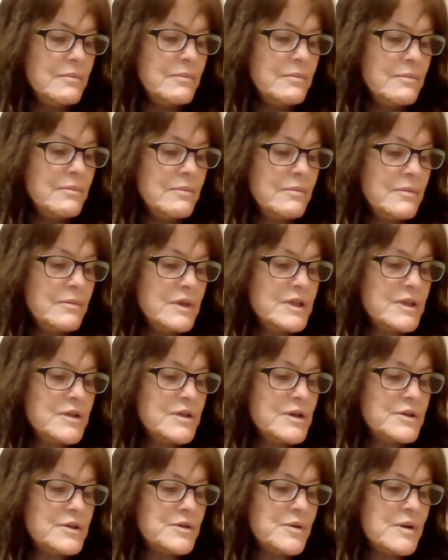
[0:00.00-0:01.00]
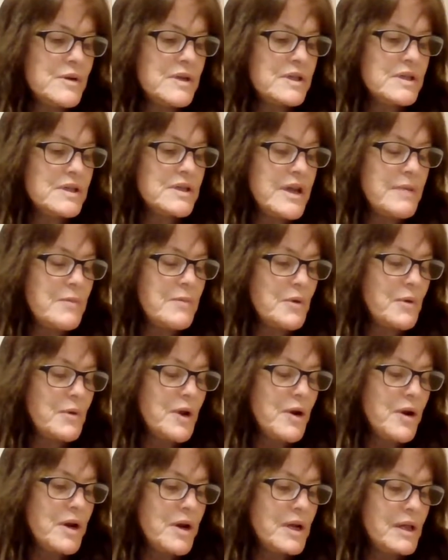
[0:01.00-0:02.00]
Which is the truest statement
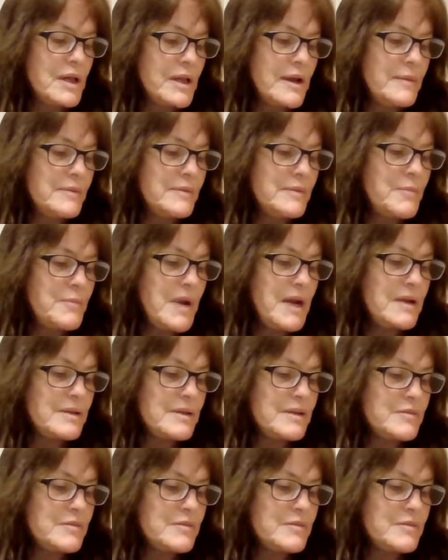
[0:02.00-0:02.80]
regarding claims-based